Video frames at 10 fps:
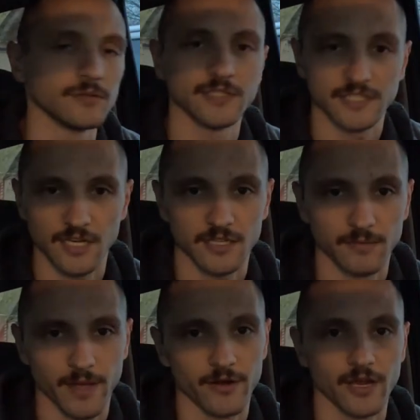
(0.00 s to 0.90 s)
disconnect the
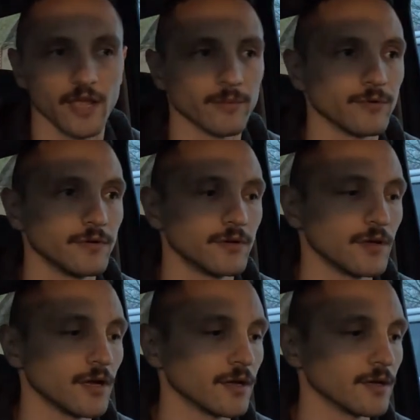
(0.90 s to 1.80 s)
battery cable
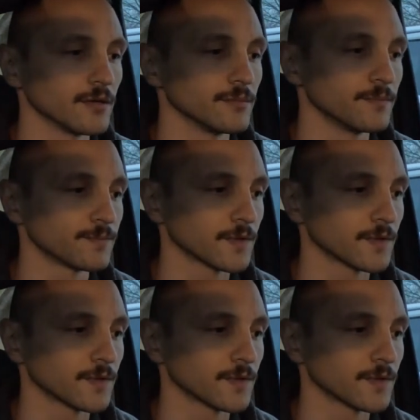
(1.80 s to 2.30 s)
because